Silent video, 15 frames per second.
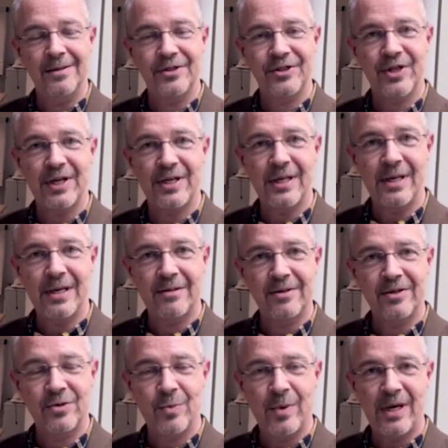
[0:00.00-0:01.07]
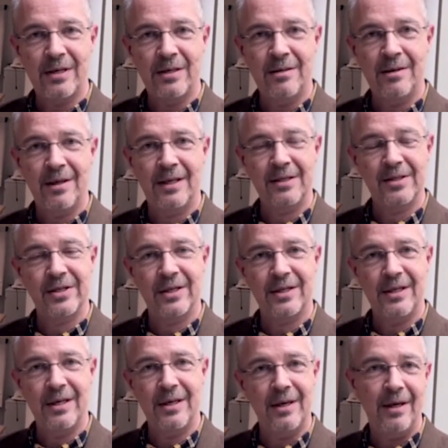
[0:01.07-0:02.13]
Studying in Sweden and
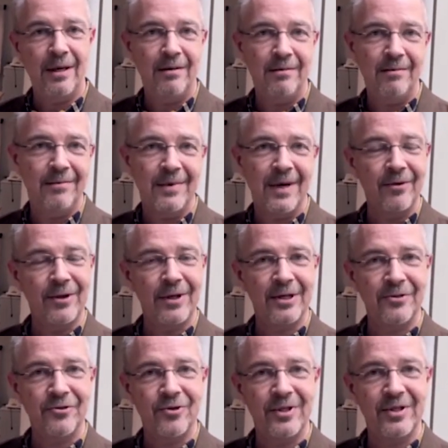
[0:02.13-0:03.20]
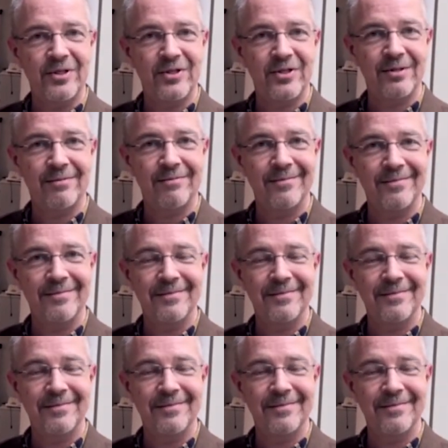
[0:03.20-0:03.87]
studying in other countries